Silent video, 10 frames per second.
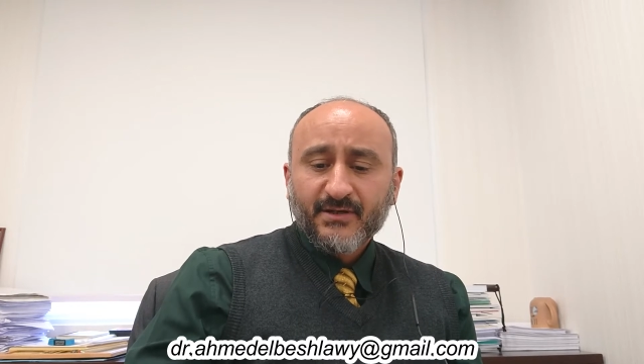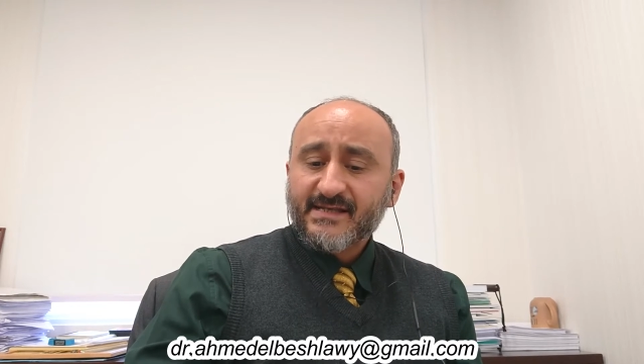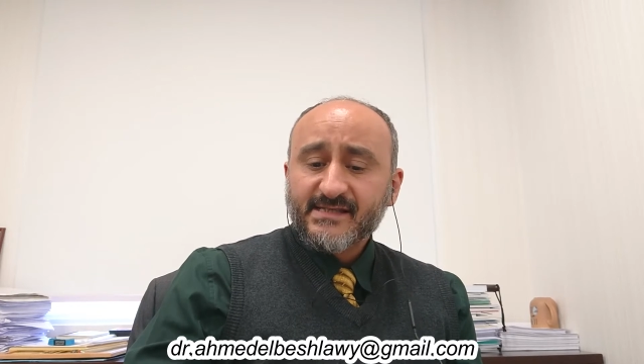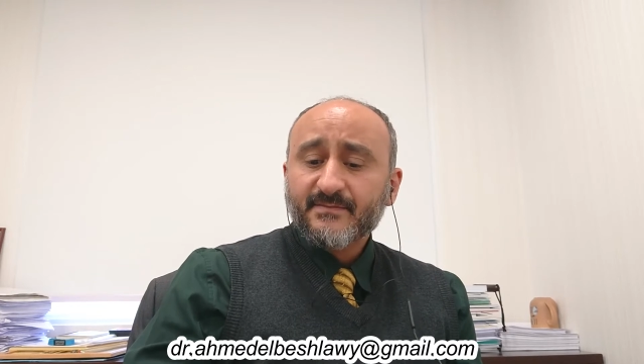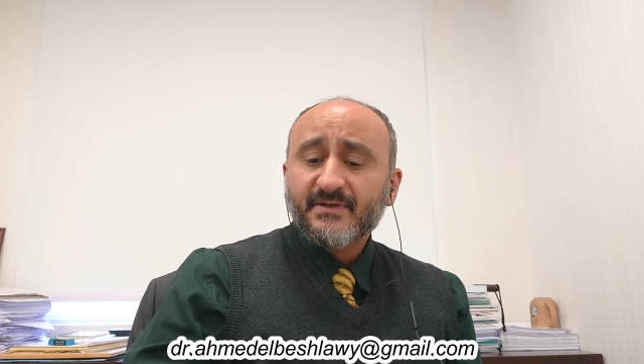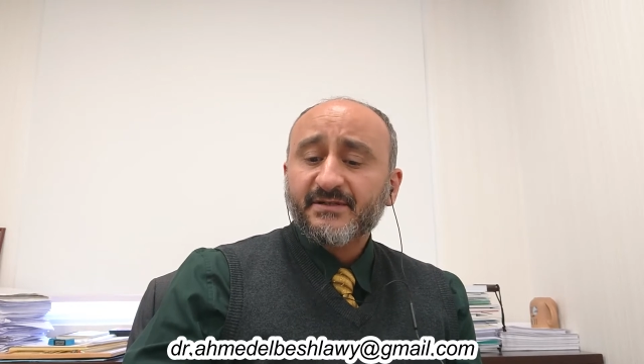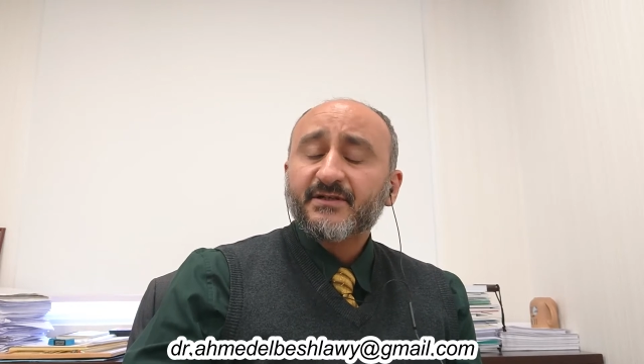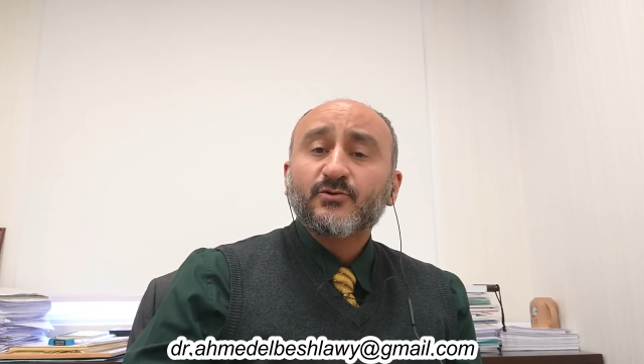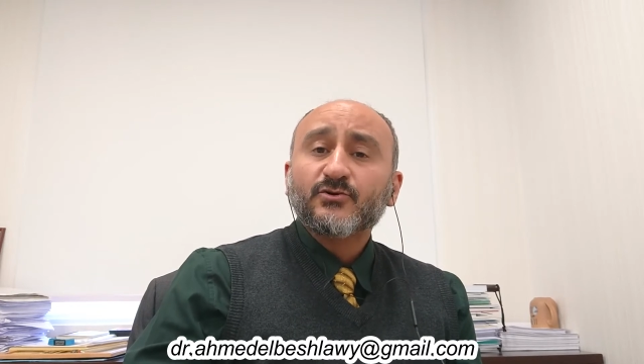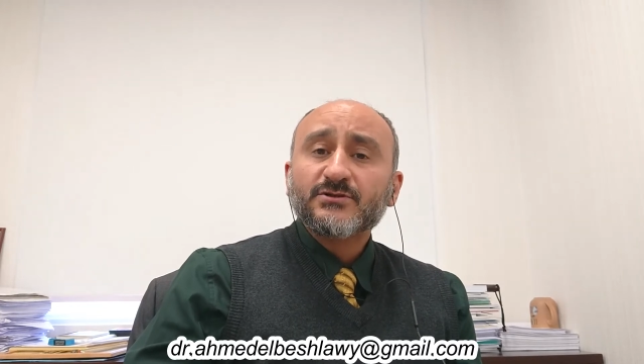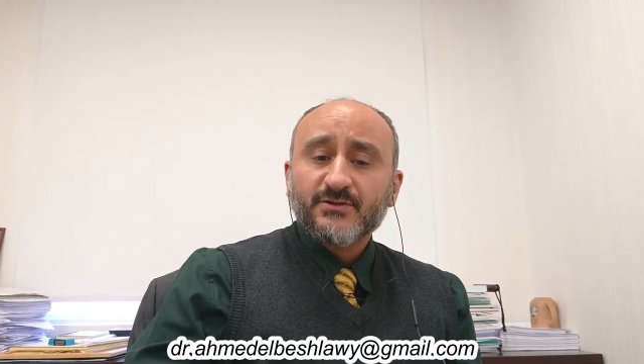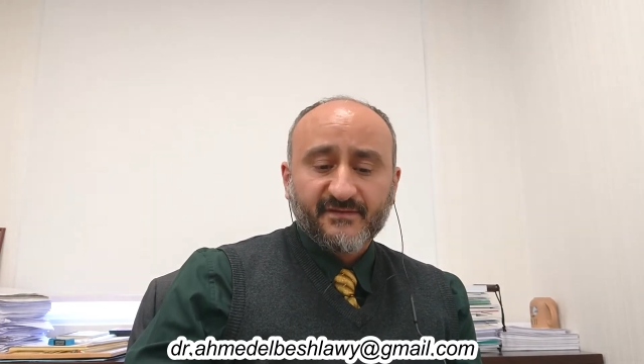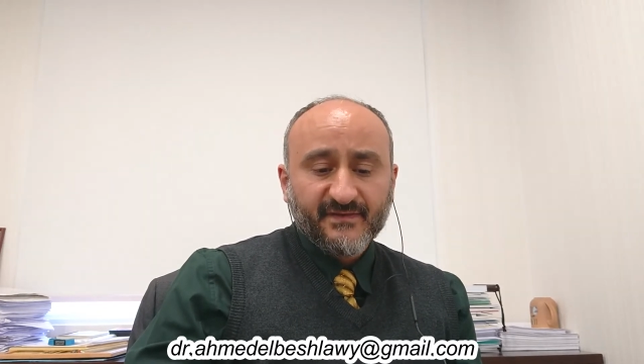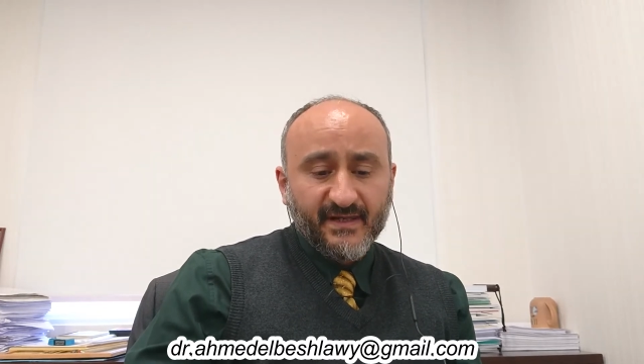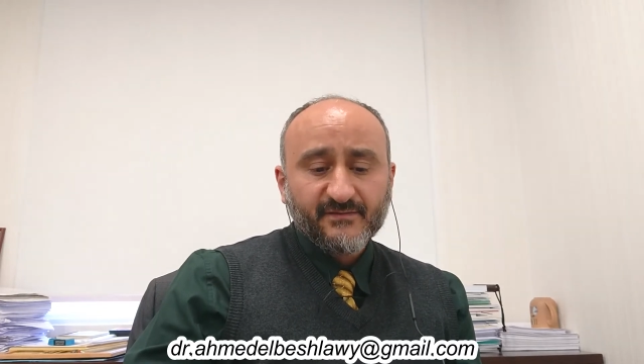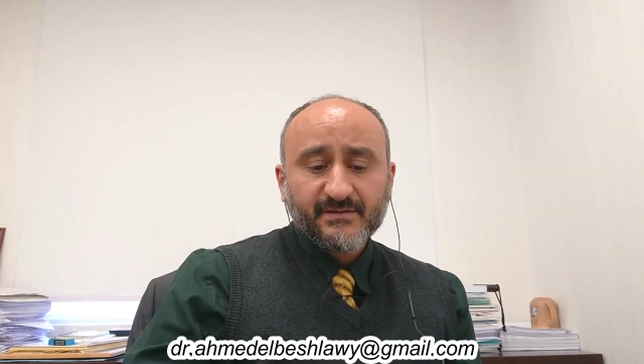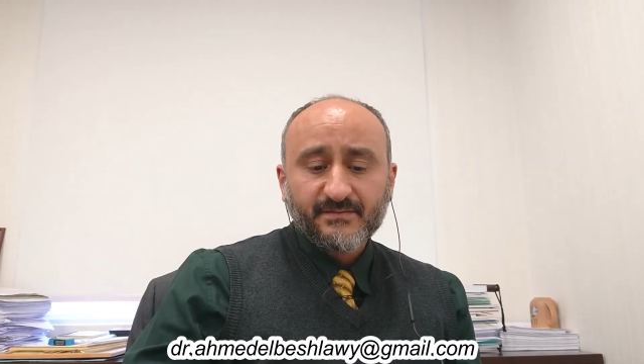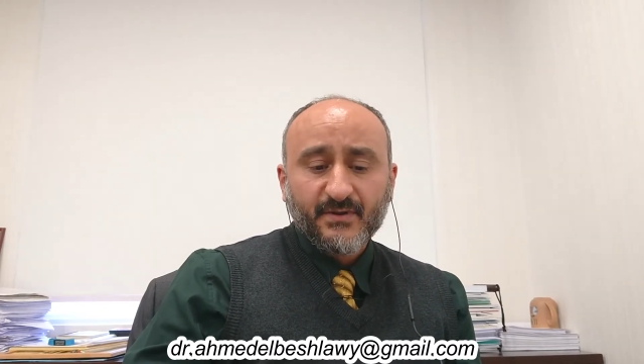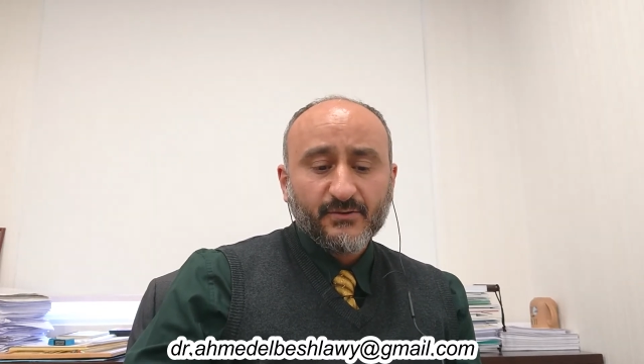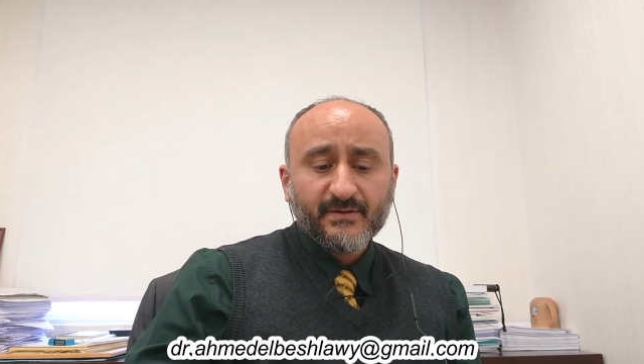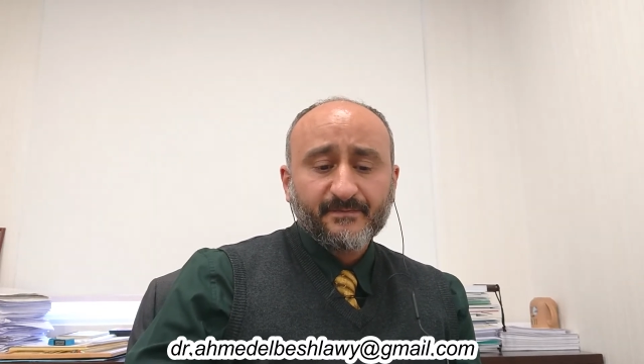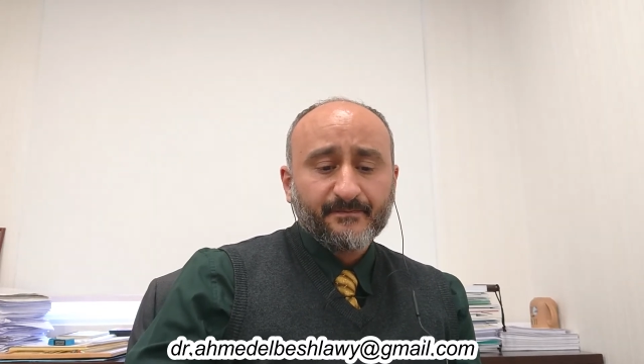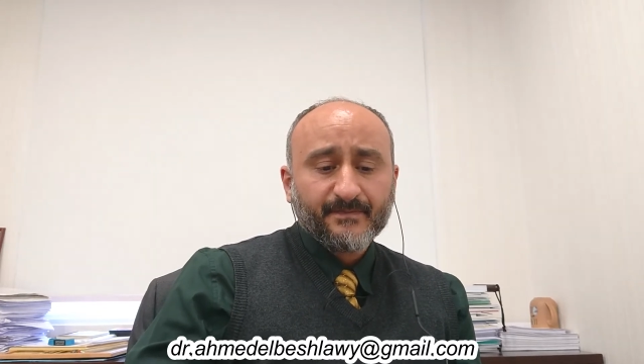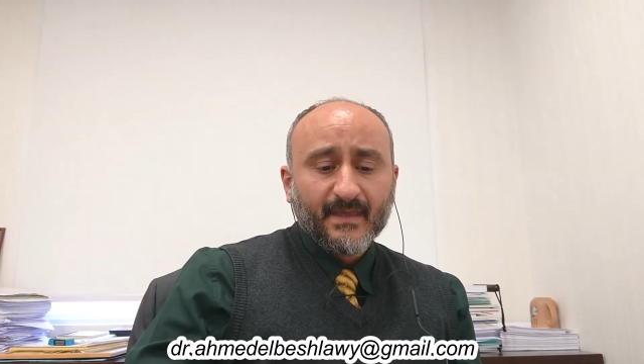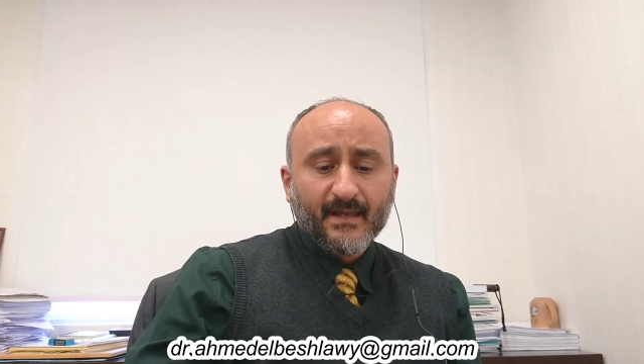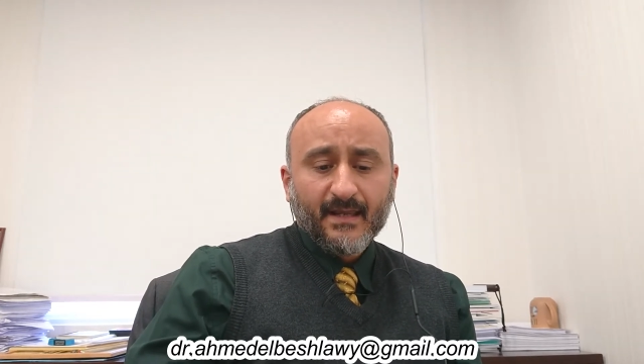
you can simply record your favorite poem,